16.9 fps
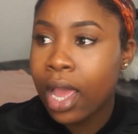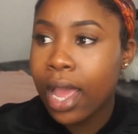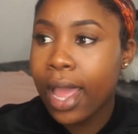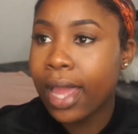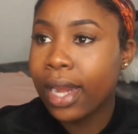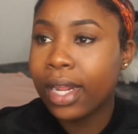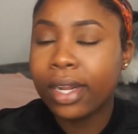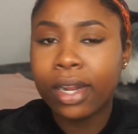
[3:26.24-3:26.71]

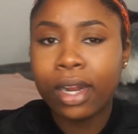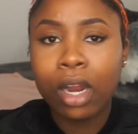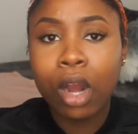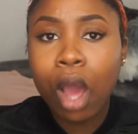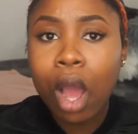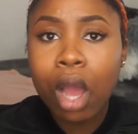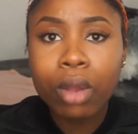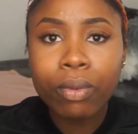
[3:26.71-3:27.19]
and in the
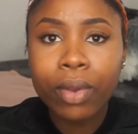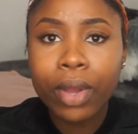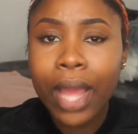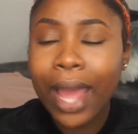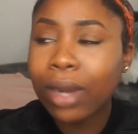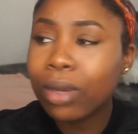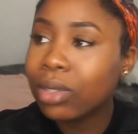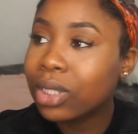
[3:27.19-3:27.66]
long run
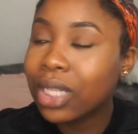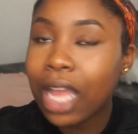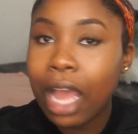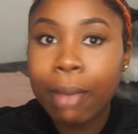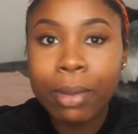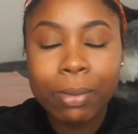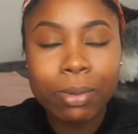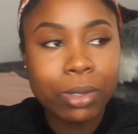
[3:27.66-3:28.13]
I don't see
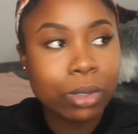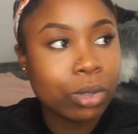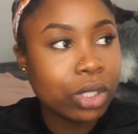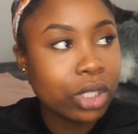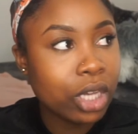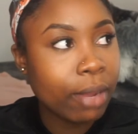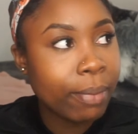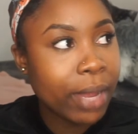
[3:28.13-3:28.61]
how people
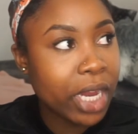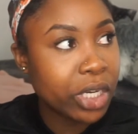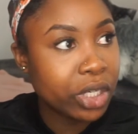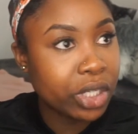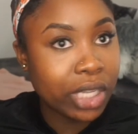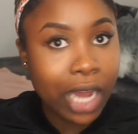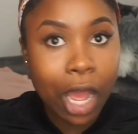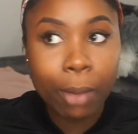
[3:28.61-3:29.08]
switch their
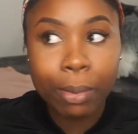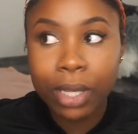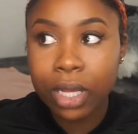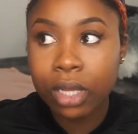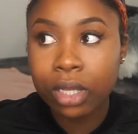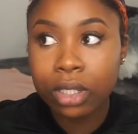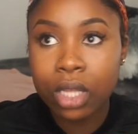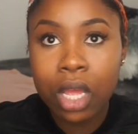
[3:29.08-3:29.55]
majors now
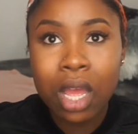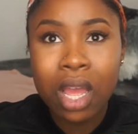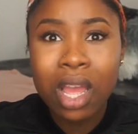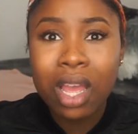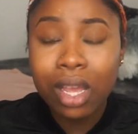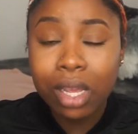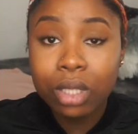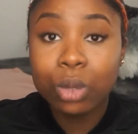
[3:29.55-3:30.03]
because
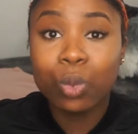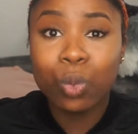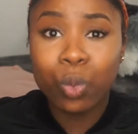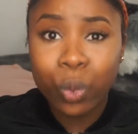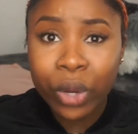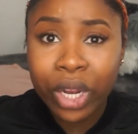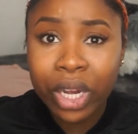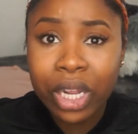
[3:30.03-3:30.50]
it's
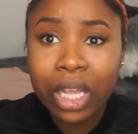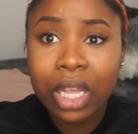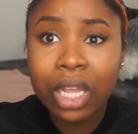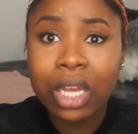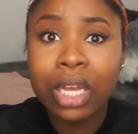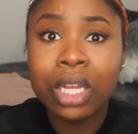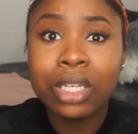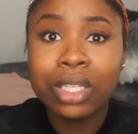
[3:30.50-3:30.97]

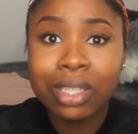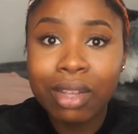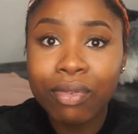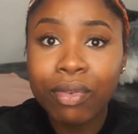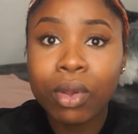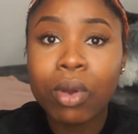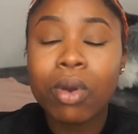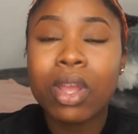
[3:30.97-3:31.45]
really
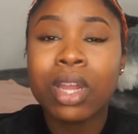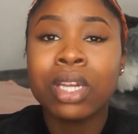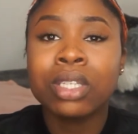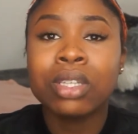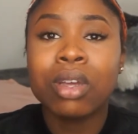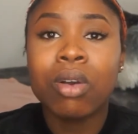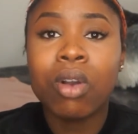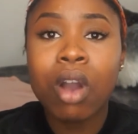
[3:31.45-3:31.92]
difficult and
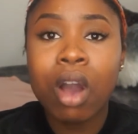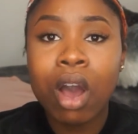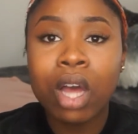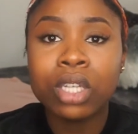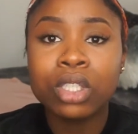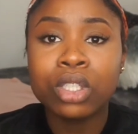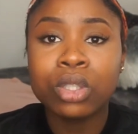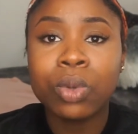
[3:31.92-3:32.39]
it's going to
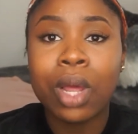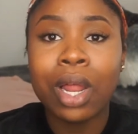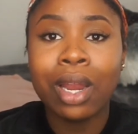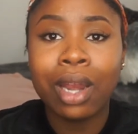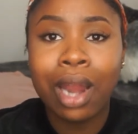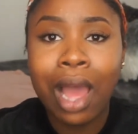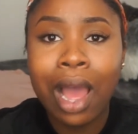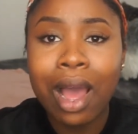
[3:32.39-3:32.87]
cost you a
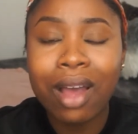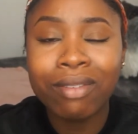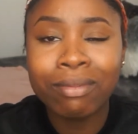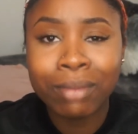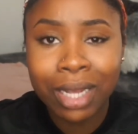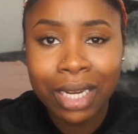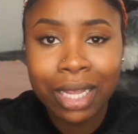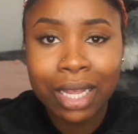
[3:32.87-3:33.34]
lot
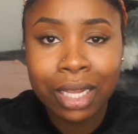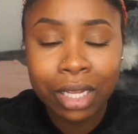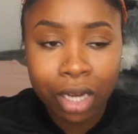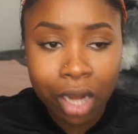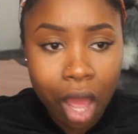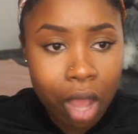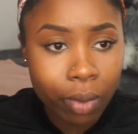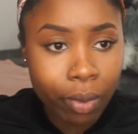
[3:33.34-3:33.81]
of money in the
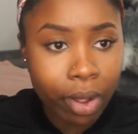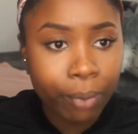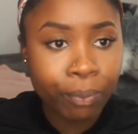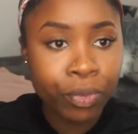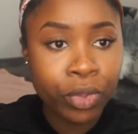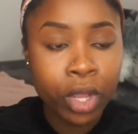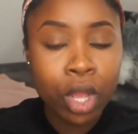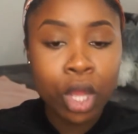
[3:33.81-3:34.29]
long run.
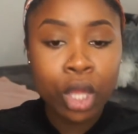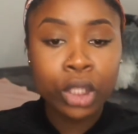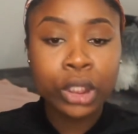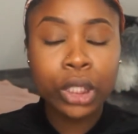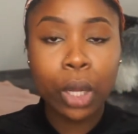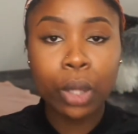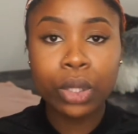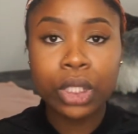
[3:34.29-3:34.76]

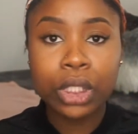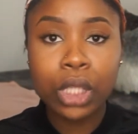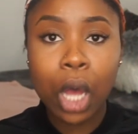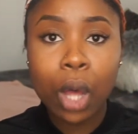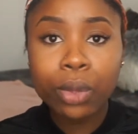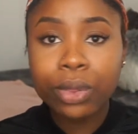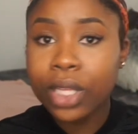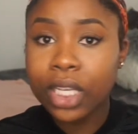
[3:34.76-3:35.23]
So this
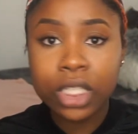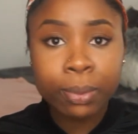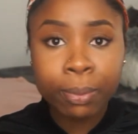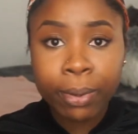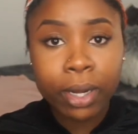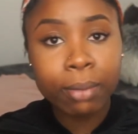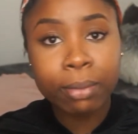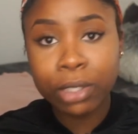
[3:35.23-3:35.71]
whole thing is
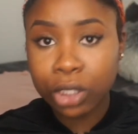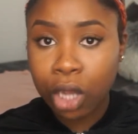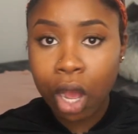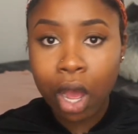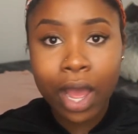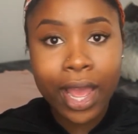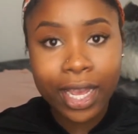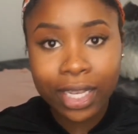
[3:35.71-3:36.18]
pretty much
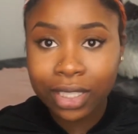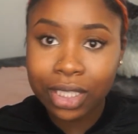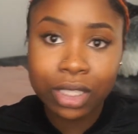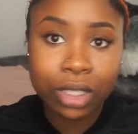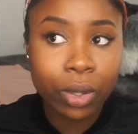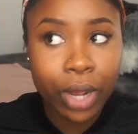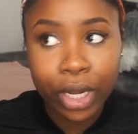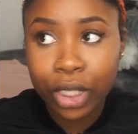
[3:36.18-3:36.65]
called
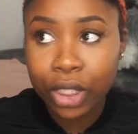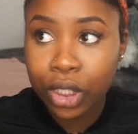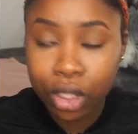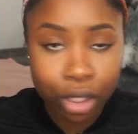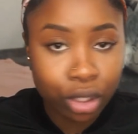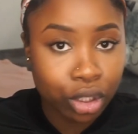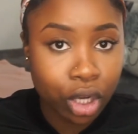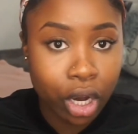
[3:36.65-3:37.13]
excess credit
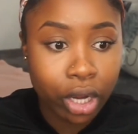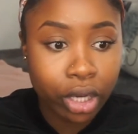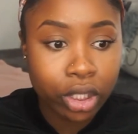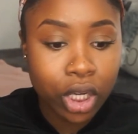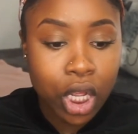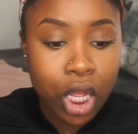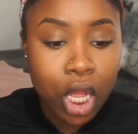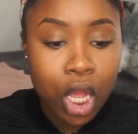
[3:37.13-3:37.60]

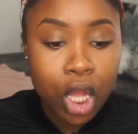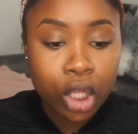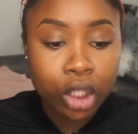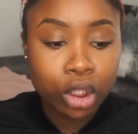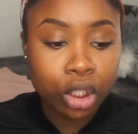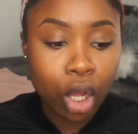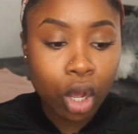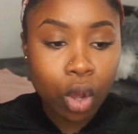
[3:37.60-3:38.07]
surcharge.
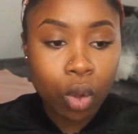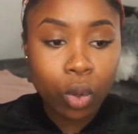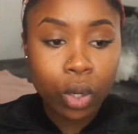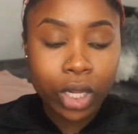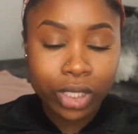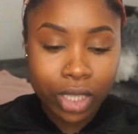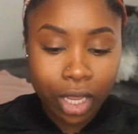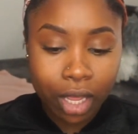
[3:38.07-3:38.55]
So
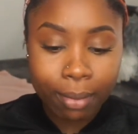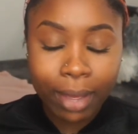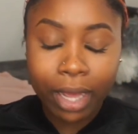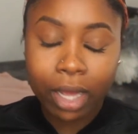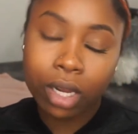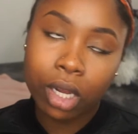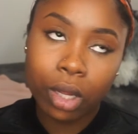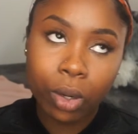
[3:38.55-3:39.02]
let's take it
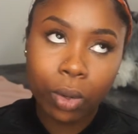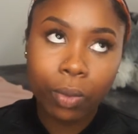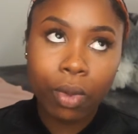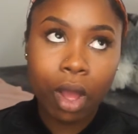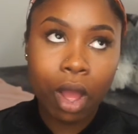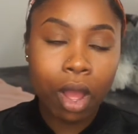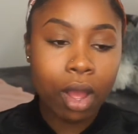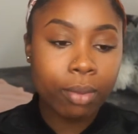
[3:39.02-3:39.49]
back a little.
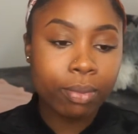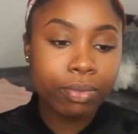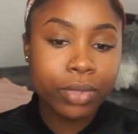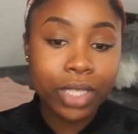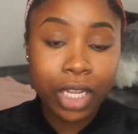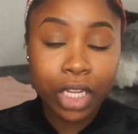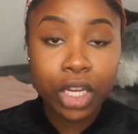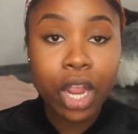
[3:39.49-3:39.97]
Um,
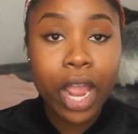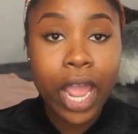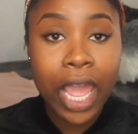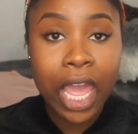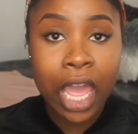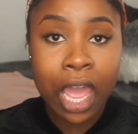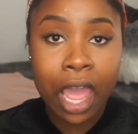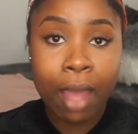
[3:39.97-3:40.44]
to get your
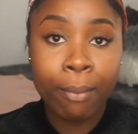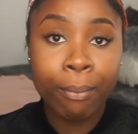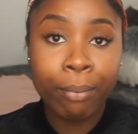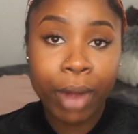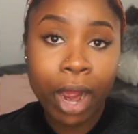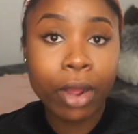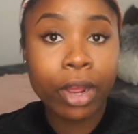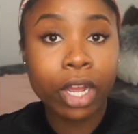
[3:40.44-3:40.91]
AA at
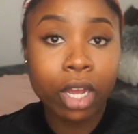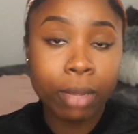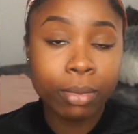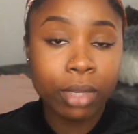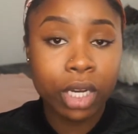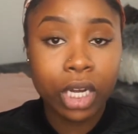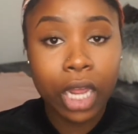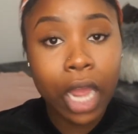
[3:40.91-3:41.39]
Broward
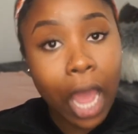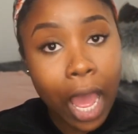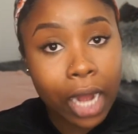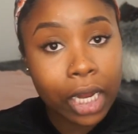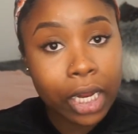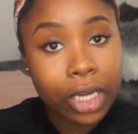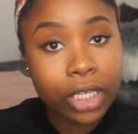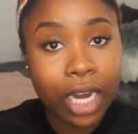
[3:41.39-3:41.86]
Community
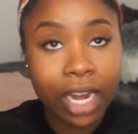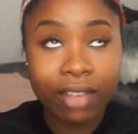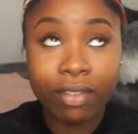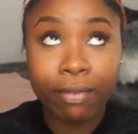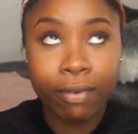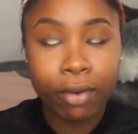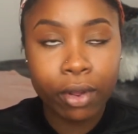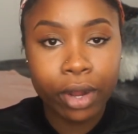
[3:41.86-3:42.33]
College, I live
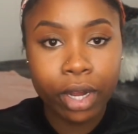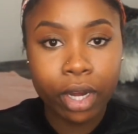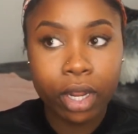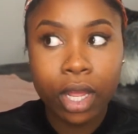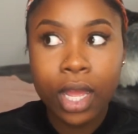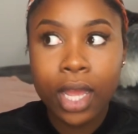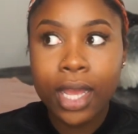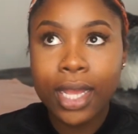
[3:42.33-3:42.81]
in
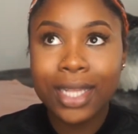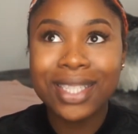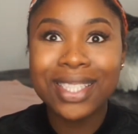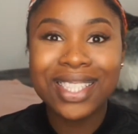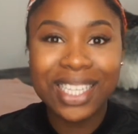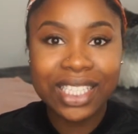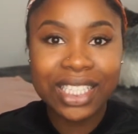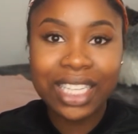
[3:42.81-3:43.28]
Florida, it's
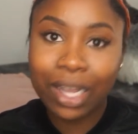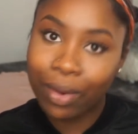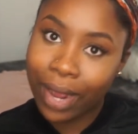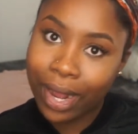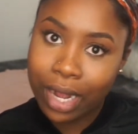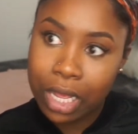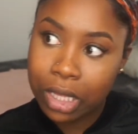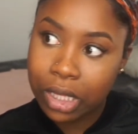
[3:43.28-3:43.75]
60
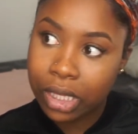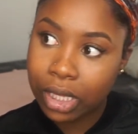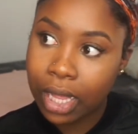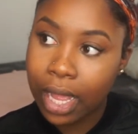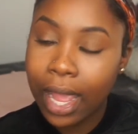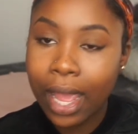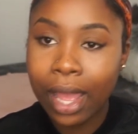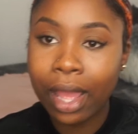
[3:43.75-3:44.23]
credits.
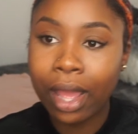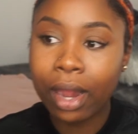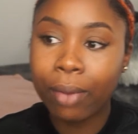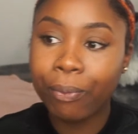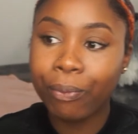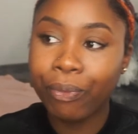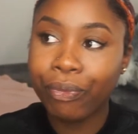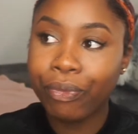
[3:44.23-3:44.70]

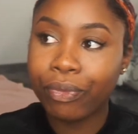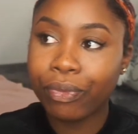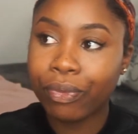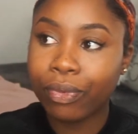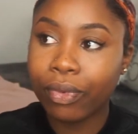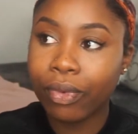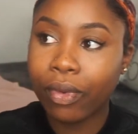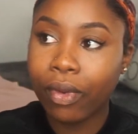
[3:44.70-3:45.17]
And
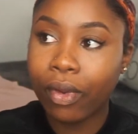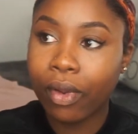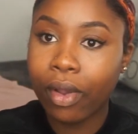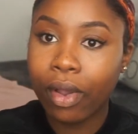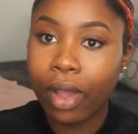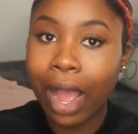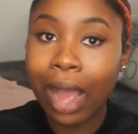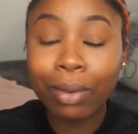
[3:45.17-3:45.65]

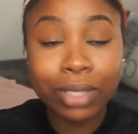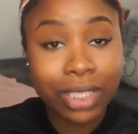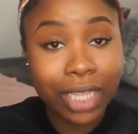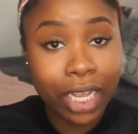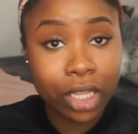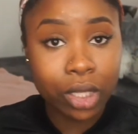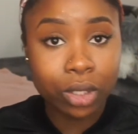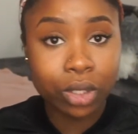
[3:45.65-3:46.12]
I was
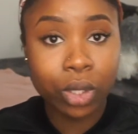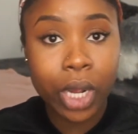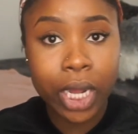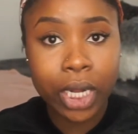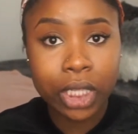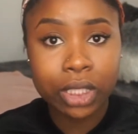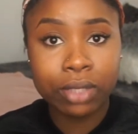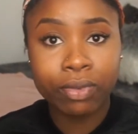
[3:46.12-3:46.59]
taking those
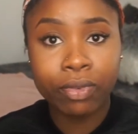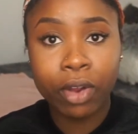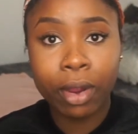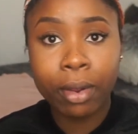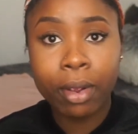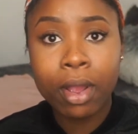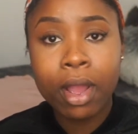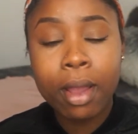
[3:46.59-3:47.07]
credits
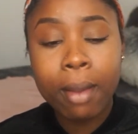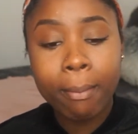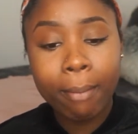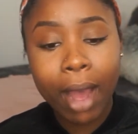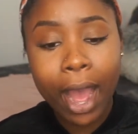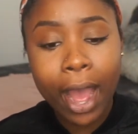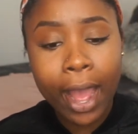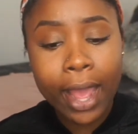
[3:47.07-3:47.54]
for
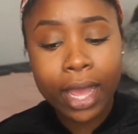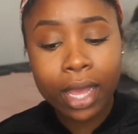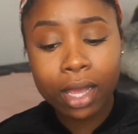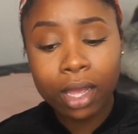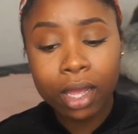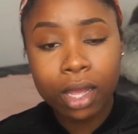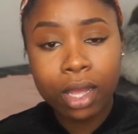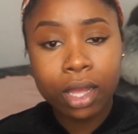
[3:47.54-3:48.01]
my
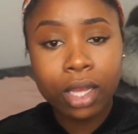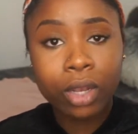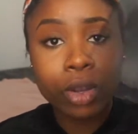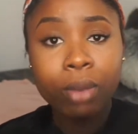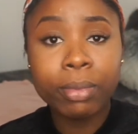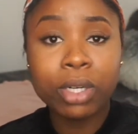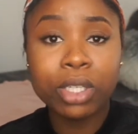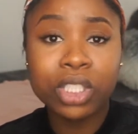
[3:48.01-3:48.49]

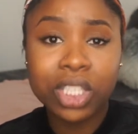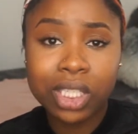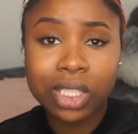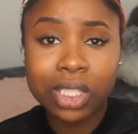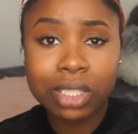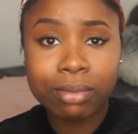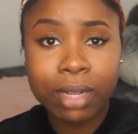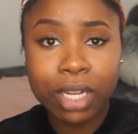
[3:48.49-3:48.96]
criminal
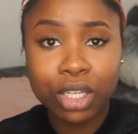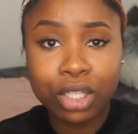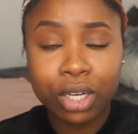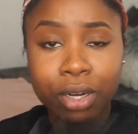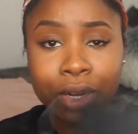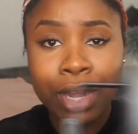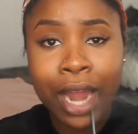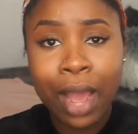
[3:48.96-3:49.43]
justice
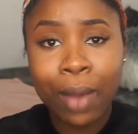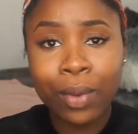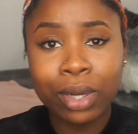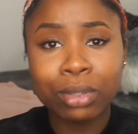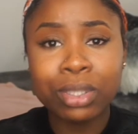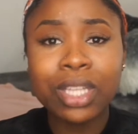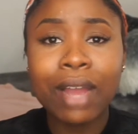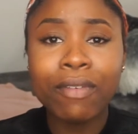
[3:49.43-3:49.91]
major. Now, when
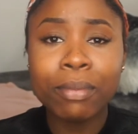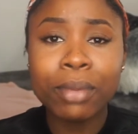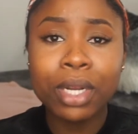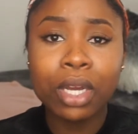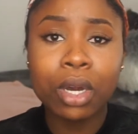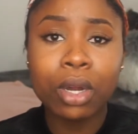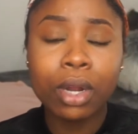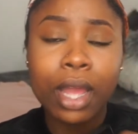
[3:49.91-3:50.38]
it was time for me
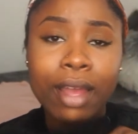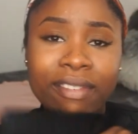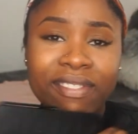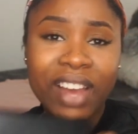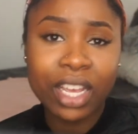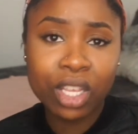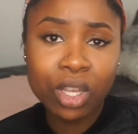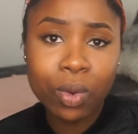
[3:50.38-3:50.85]
to go to
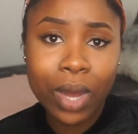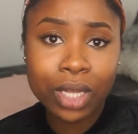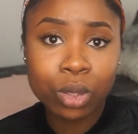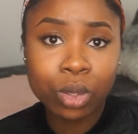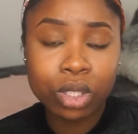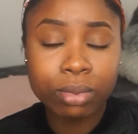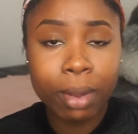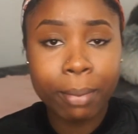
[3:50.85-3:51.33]
FIU, I
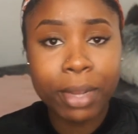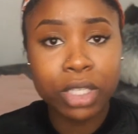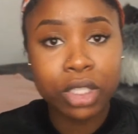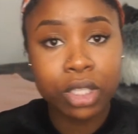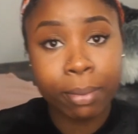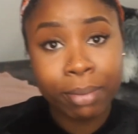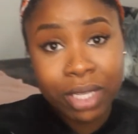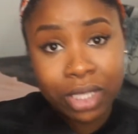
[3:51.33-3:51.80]
switched my
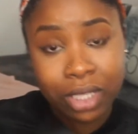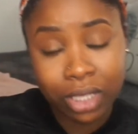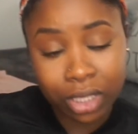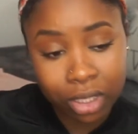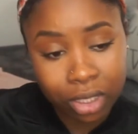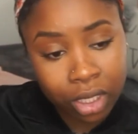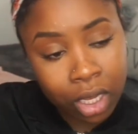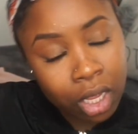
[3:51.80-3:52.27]
major to
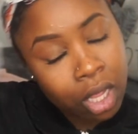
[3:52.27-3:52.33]
business,